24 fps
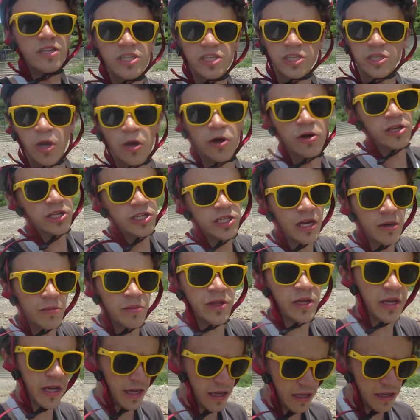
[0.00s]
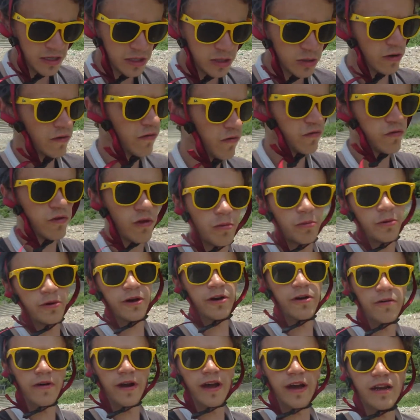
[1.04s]
just noticed something sort of flopping
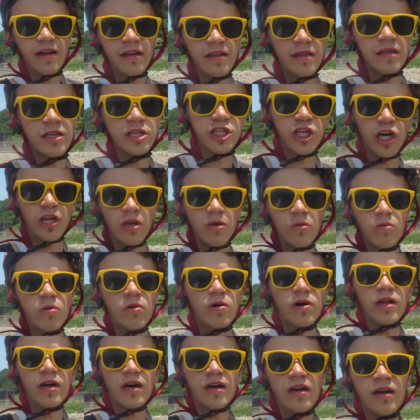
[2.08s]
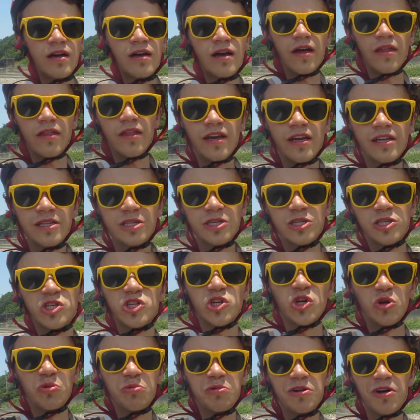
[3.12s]
around in the shallow water. I think it's a
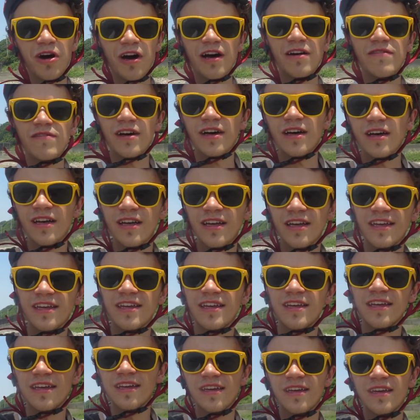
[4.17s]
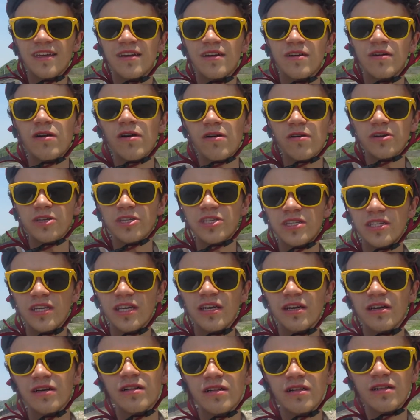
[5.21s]
scuba diver or a
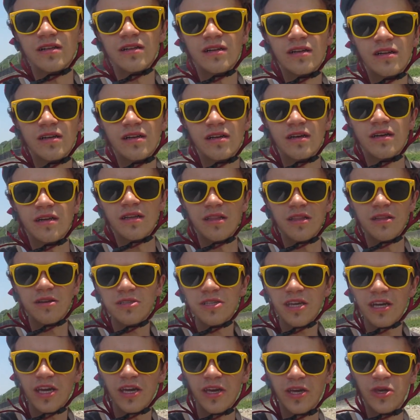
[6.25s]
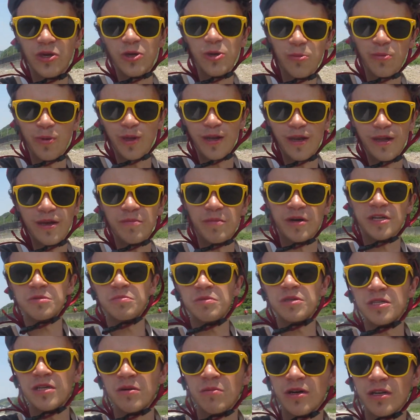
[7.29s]
seal. It looks like a human. Must be
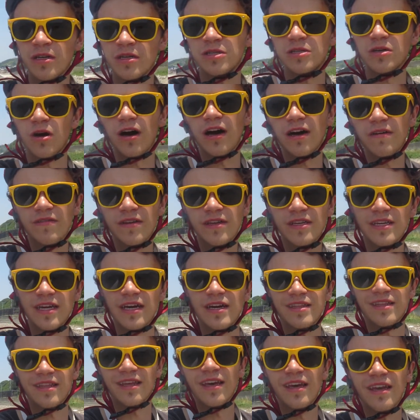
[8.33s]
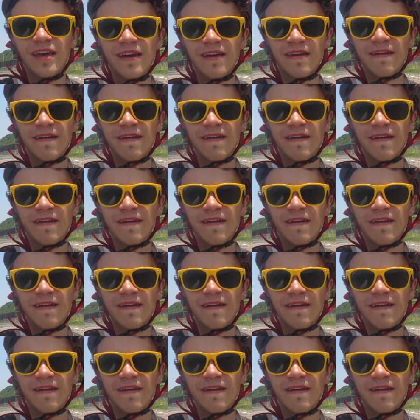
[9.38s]
someone diving down there.